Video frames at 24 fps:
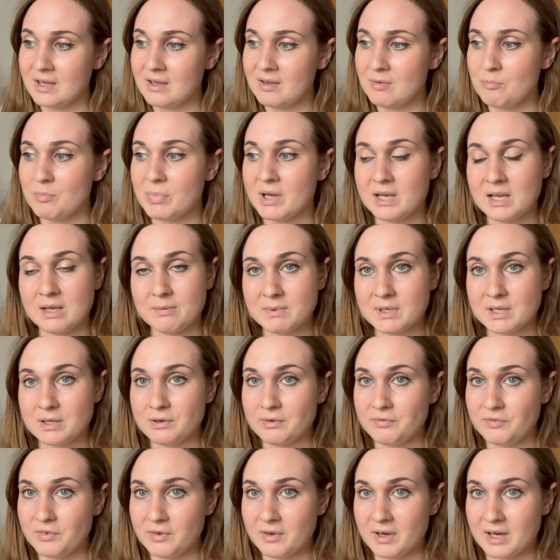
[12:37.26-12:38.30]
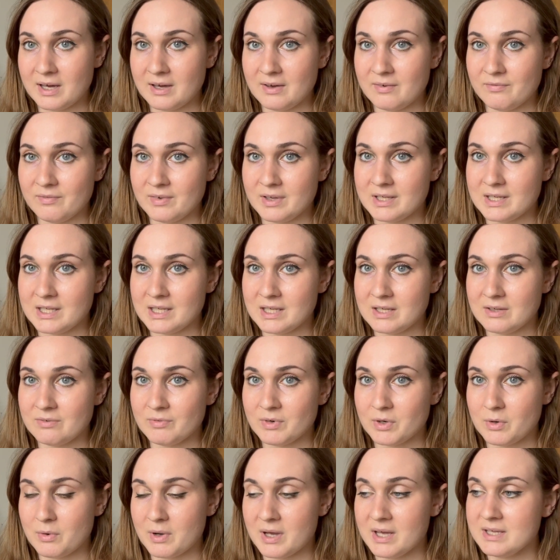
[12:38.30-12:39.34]
But let me know if you have any
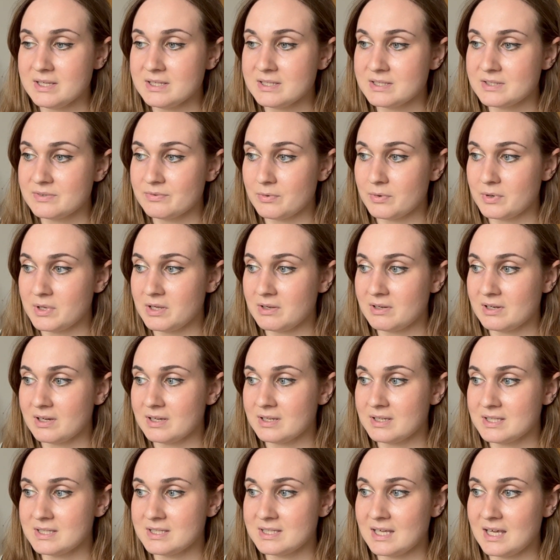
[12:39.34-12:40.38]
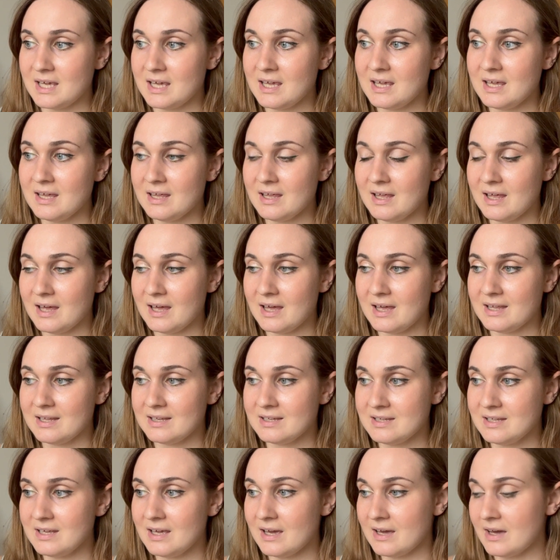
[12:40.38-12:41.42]
requests for what you'd like to see. And
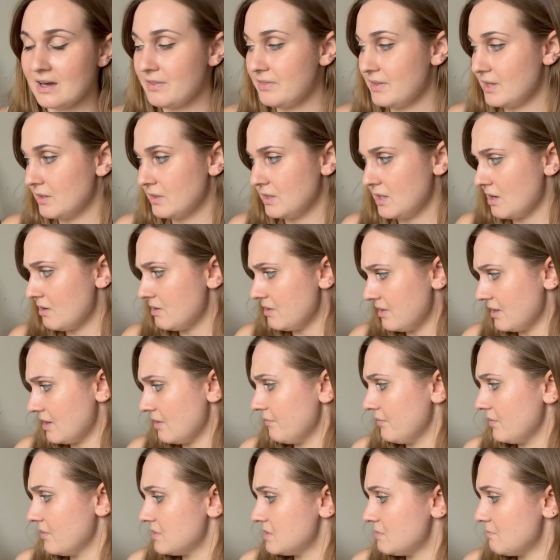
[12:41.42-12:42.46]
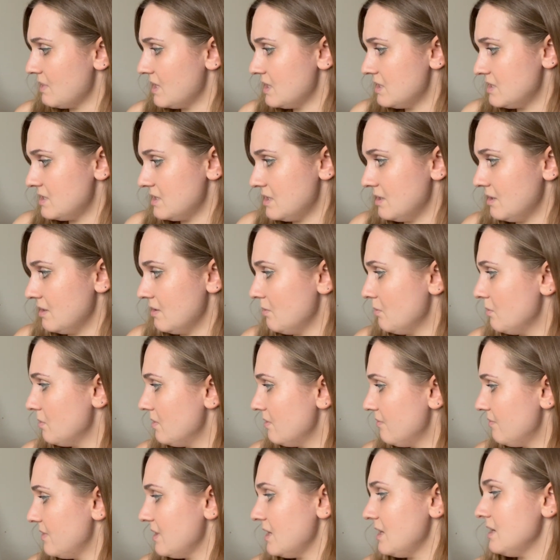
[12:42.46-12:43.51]
yeah, I think the only thing I forgot to mention, all
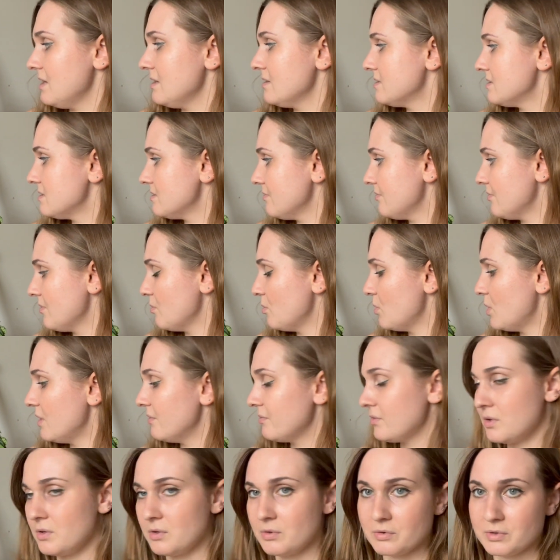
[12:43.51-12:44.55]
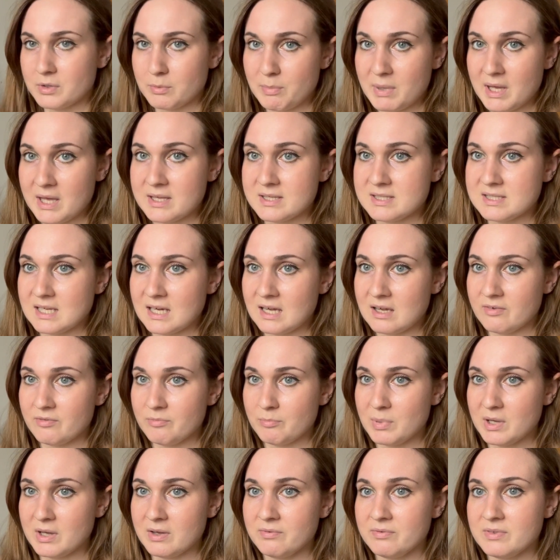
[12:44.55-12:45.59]
of these from what I've googled are pet safe,
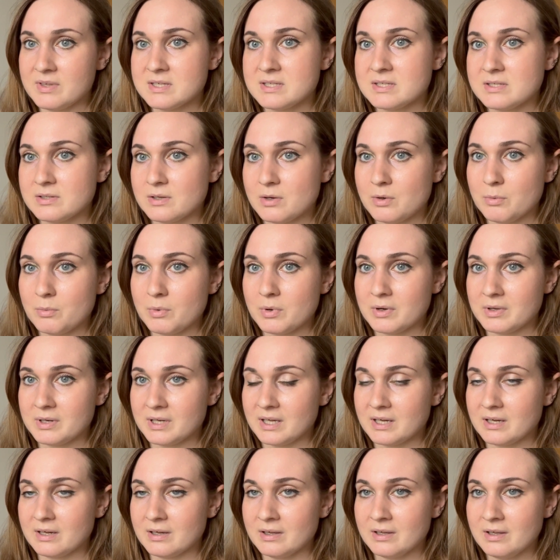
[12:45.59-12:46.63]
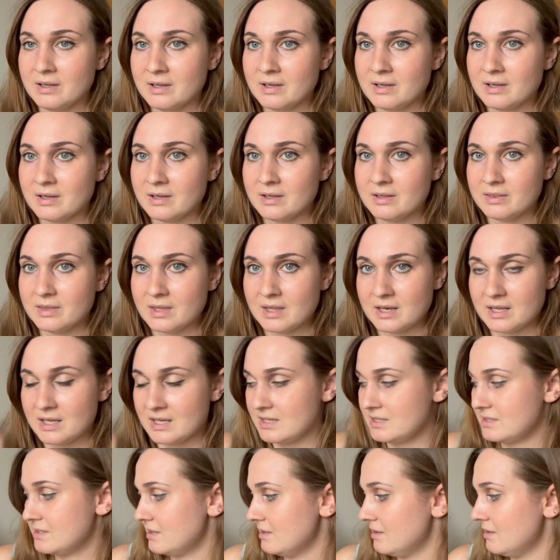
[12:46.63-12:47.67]
but if this is a Hoya, then it
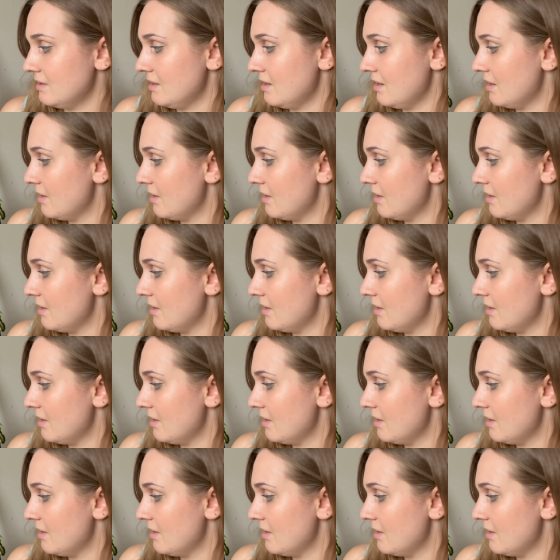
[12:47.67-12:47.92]
isn't.